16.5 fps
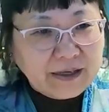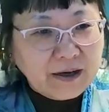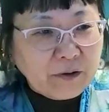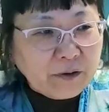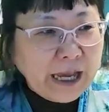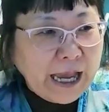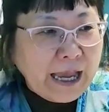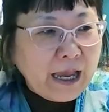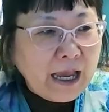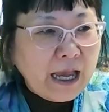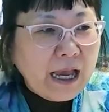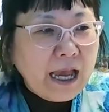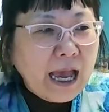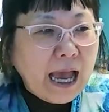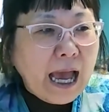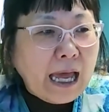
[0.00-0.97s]
okay,
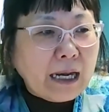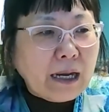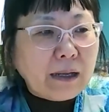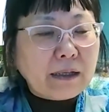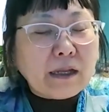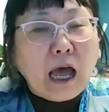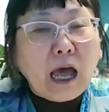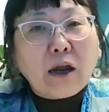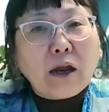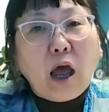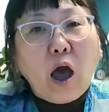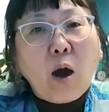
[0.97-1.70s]
and not